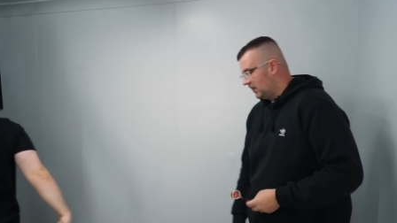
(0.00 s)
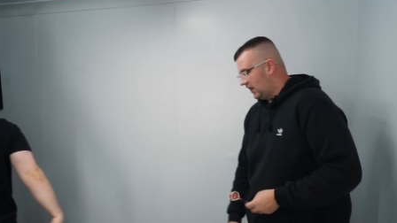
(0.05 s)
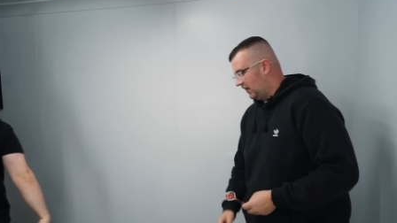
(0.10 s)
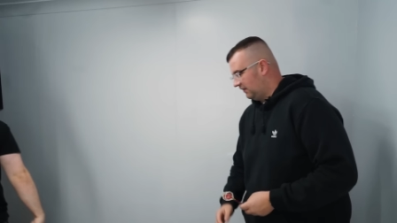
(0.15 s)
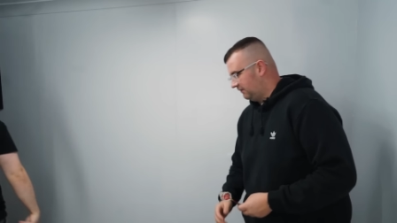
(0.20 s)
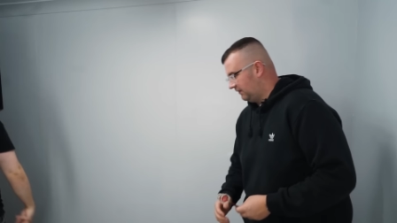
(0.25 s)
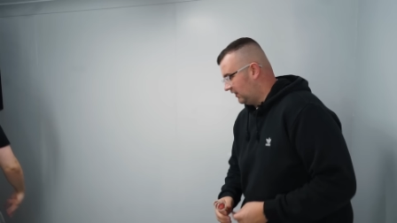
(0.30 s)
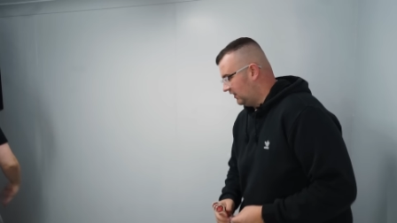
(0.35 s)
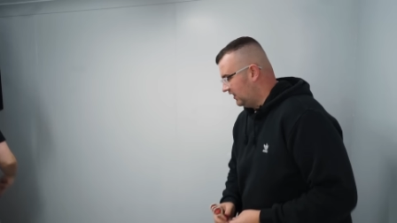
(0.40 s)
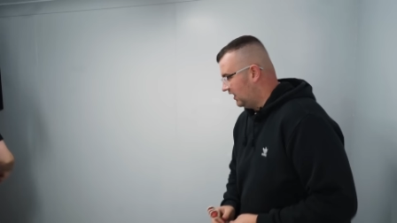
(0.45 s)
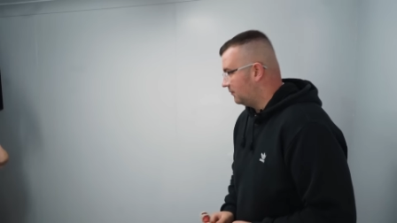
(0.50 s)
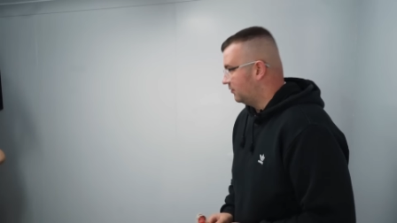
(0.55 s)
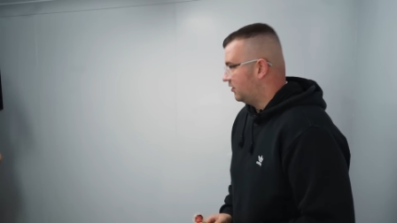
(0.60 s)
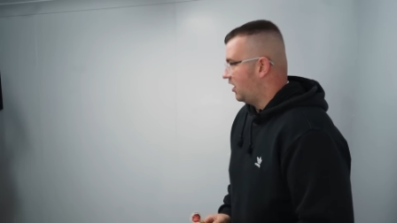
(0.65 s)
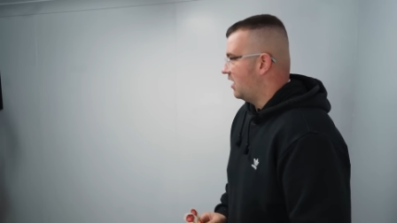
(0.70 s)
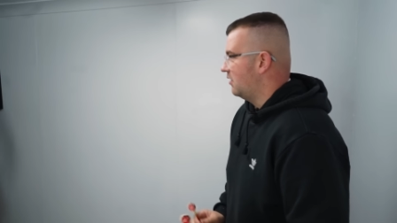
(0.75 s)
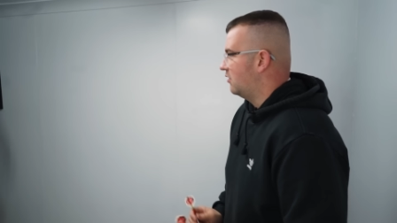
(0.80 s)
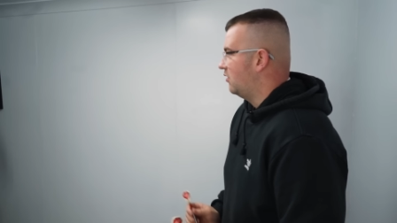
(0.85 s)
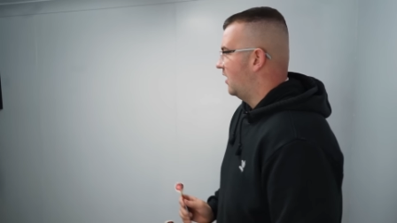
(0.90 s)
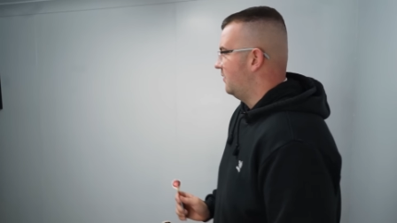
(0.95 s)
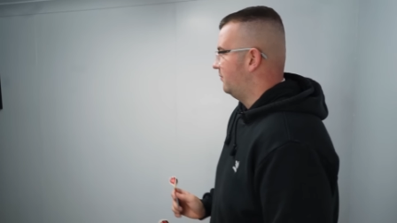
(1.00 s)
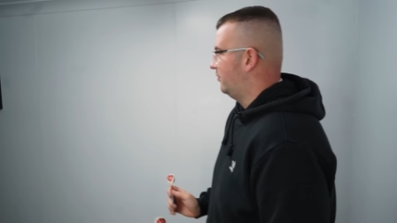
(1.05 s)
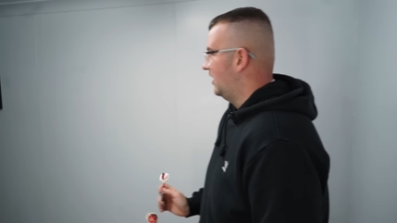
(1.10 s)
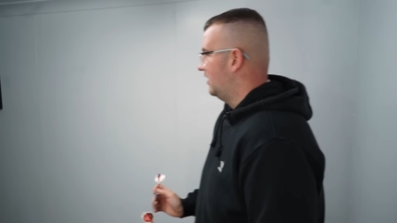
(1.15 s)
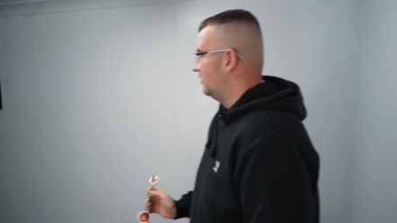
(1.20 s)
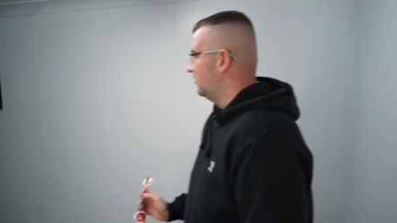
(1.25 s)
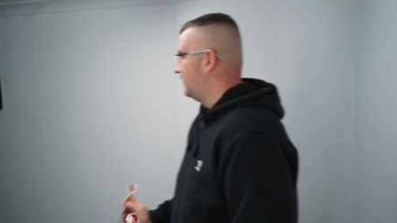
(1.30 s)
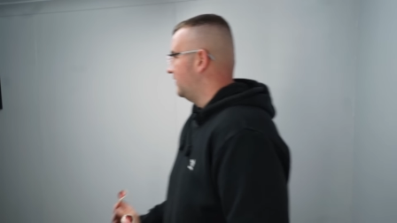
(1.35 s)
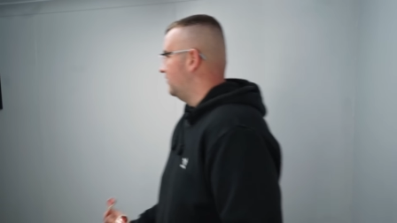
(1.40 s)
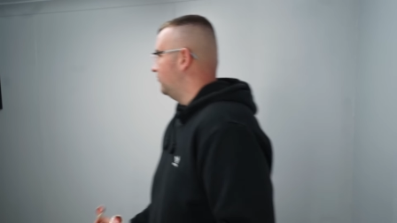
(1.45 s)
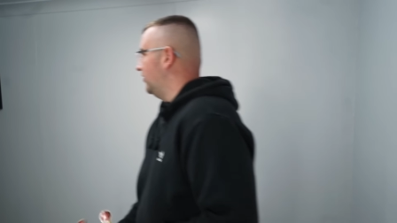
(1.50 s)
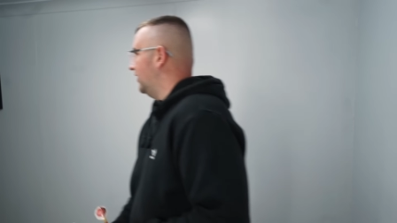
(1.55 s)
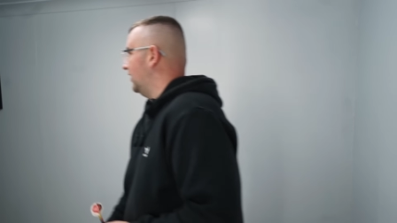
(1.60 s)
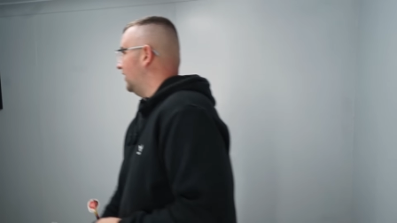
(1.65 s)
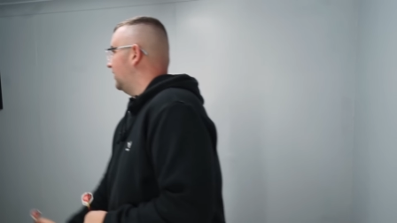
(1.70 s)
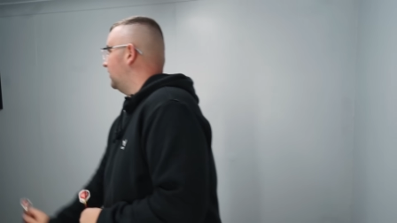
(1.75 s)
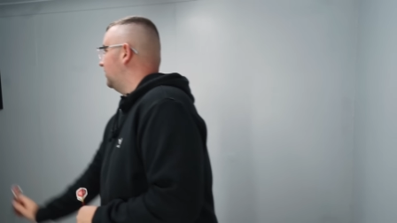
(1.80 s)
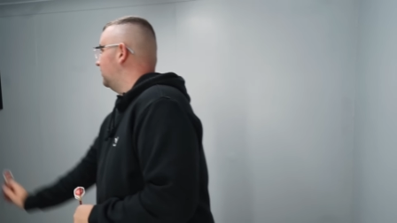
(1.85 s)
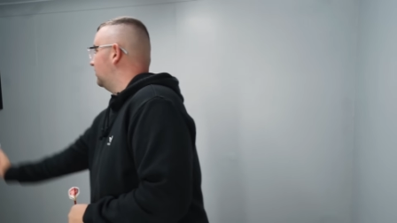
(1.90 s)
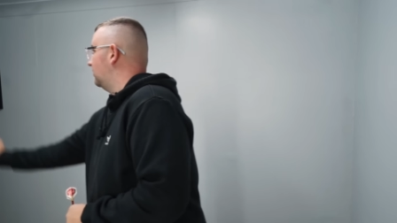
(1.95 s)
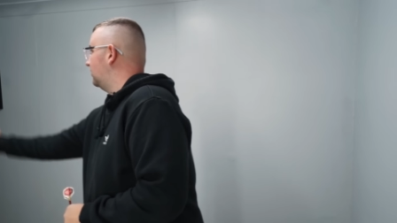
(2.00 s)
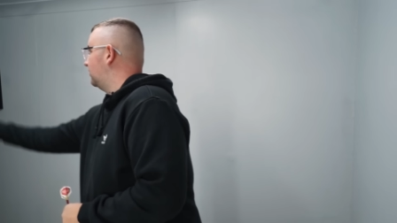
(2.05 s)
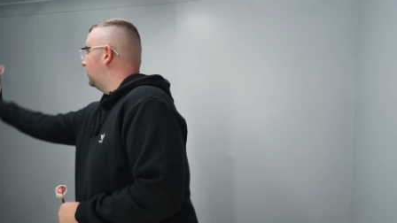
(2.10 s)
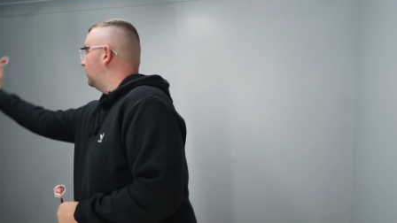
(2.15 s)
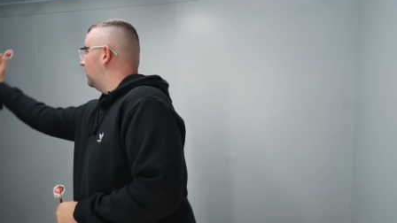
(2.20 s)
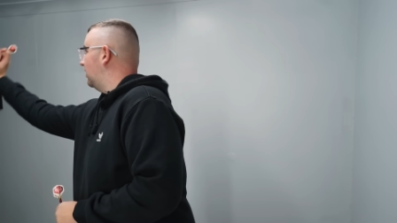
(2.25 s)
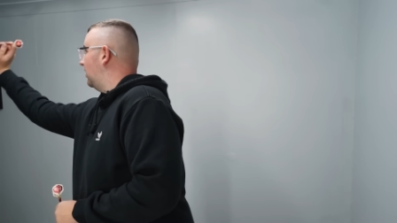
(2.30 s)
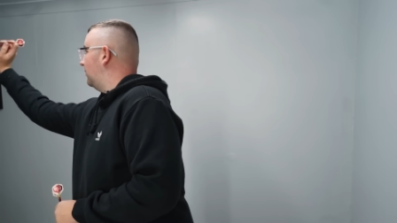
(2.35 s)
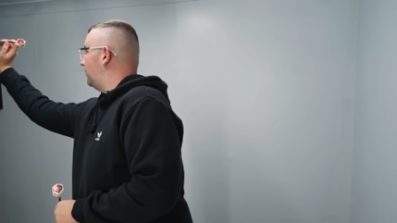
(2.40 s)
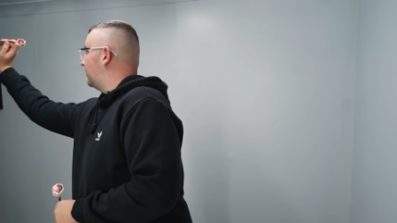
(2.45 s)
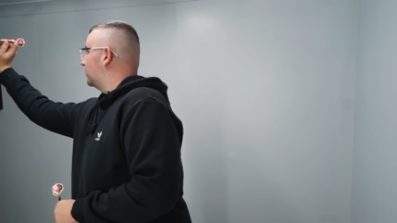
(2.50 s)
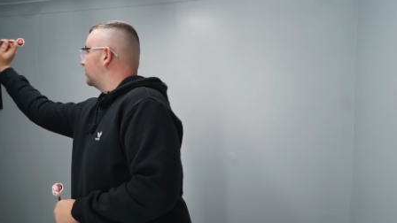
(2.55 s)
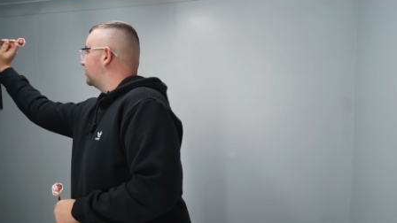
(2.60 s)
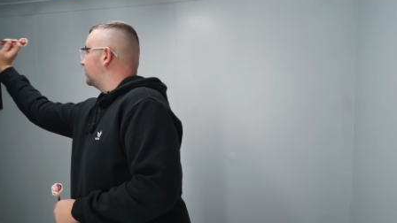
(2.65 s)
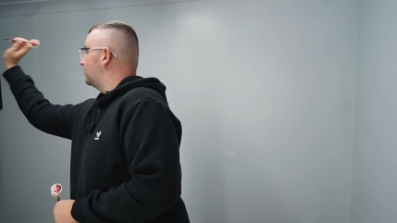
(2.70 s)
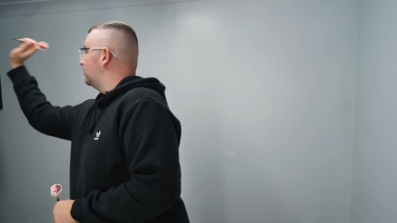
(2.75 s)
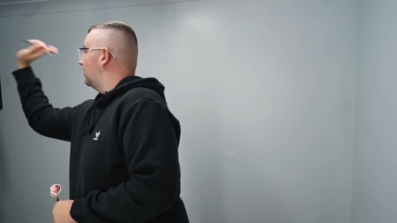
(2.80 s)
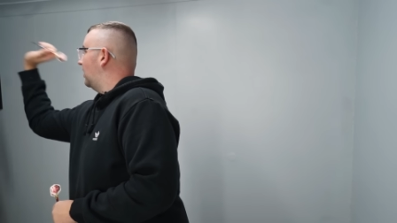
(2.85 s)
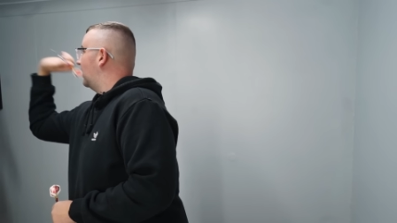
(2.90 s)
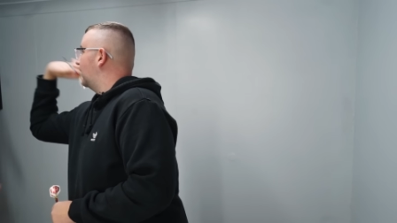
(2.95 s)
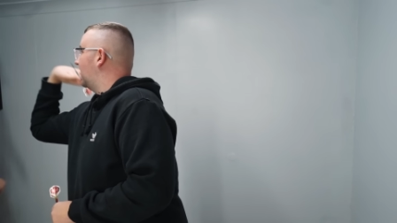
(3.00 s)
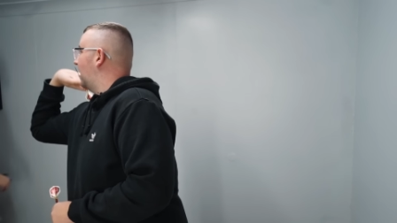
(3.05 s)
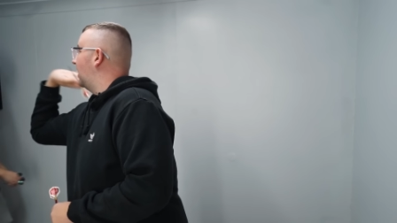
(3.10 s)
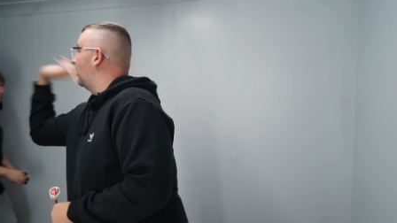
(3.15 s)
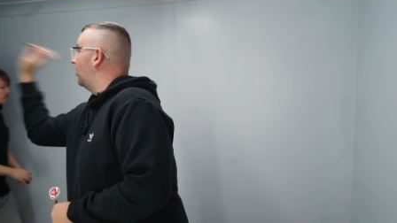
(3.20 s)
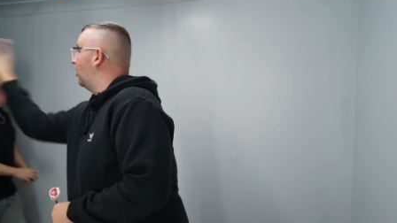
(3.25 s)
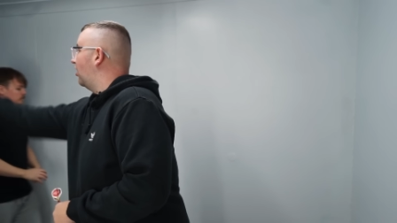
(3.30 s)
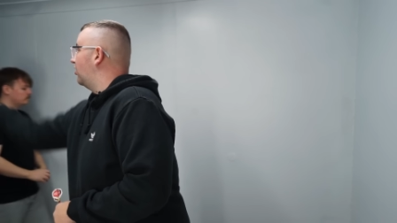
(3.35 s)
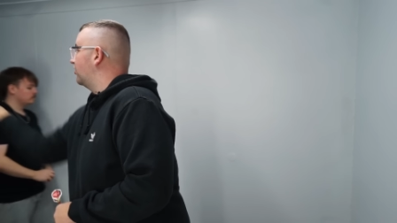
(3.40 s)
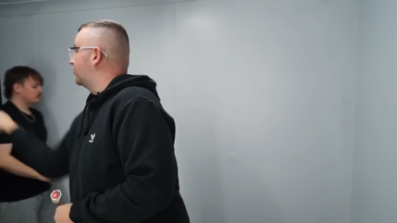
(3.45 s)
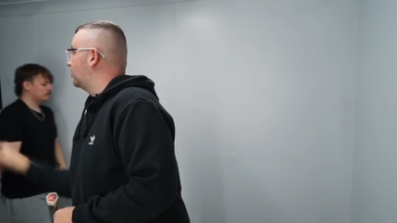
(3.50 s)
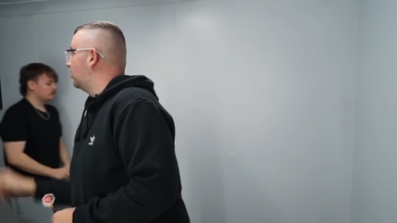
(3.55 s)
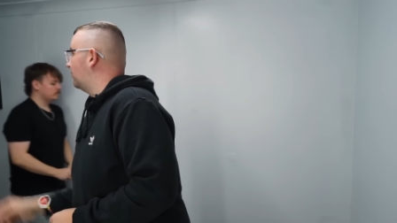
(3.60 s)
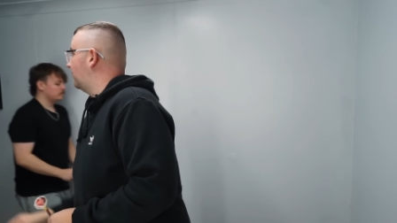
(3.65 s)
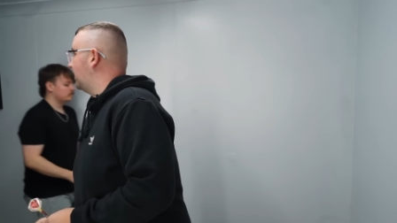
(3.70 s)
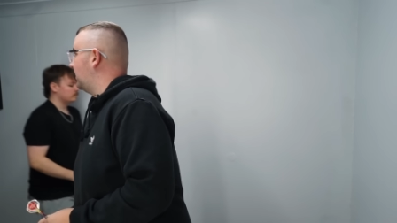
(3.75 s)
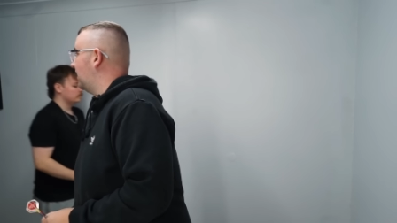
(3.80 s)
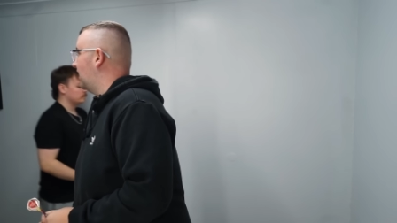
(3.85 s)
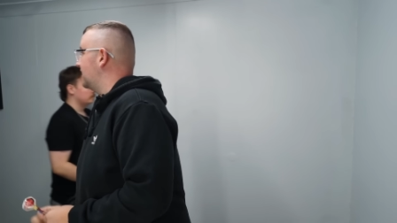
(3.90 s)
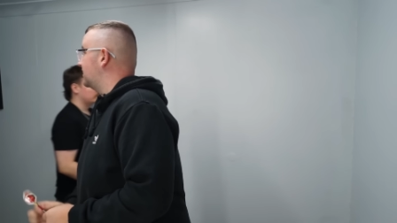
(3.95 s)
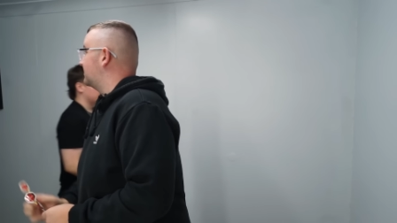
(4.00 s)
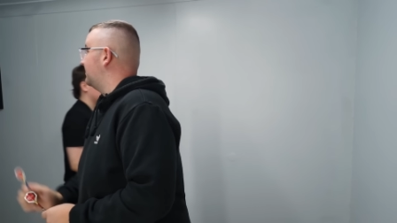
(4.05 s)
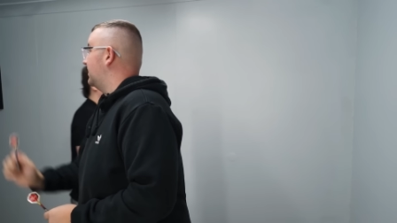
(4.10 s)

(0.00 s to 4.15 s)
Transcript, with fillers: I've, I, I'm, I'm quite proud of it really, because I get a lot, so many nice